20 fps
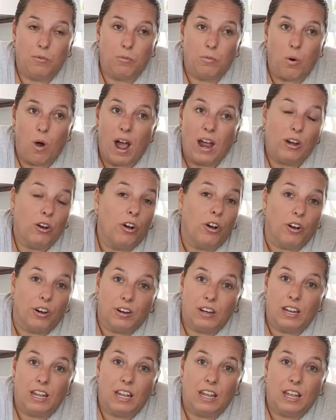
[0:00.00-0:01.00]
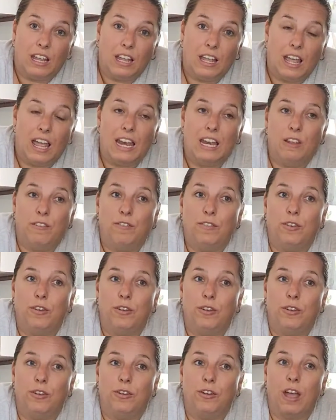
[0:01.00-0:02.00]
why not? And if
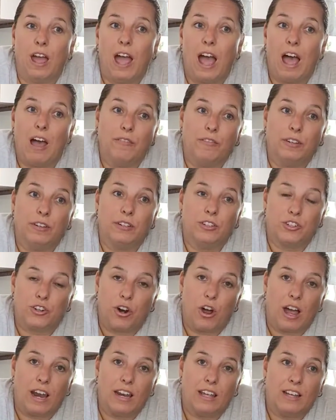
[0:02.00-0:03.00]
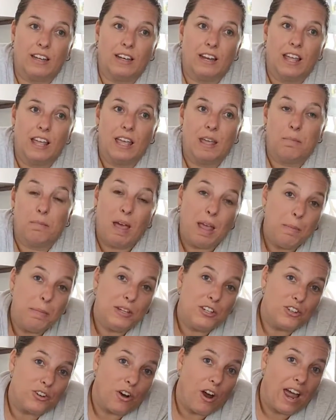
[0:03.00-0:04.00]
you haven't tried it, maybe
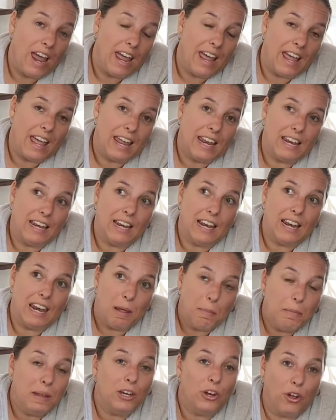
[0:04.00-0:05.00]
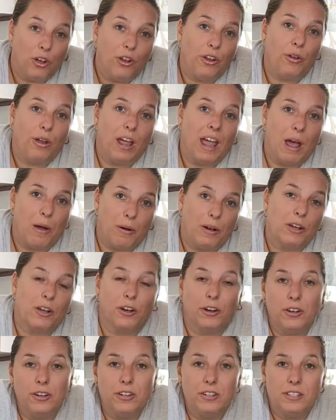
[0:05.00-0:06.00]
try it and let me know how it
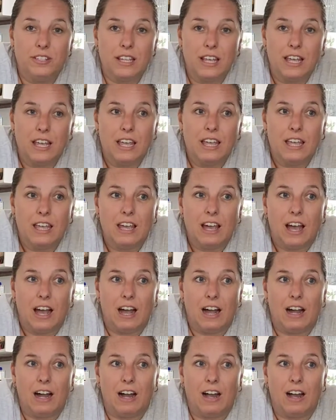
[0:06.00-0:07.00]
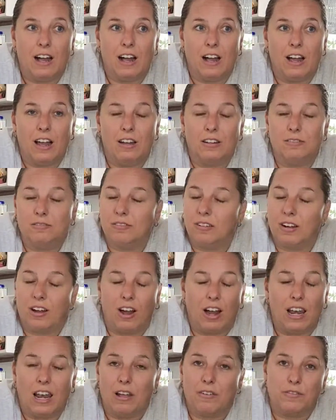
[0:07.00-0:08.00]
goes. I'd
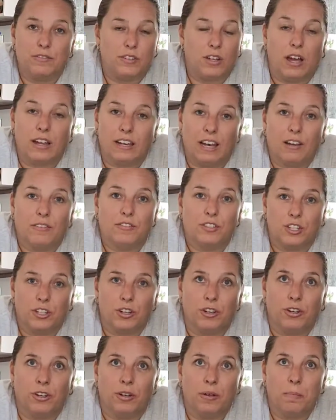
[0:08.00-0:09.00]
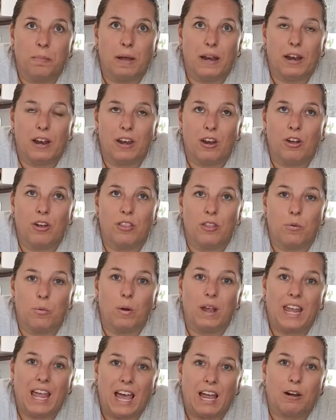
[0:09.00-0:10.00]
love to know, but I know that
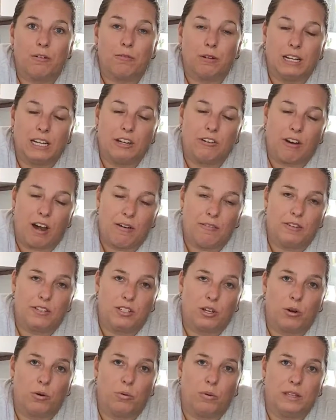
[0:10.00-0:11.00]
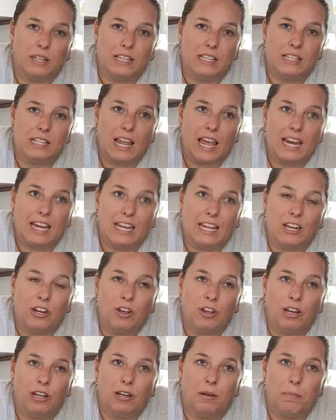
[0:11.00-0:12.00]
we had a really great result with this lady and
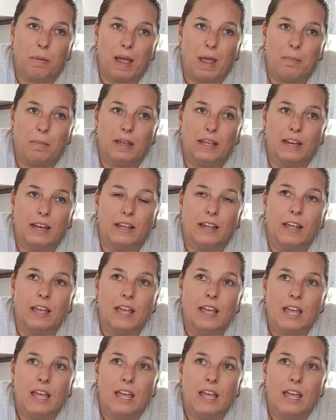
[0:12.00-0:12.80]
her little baby, and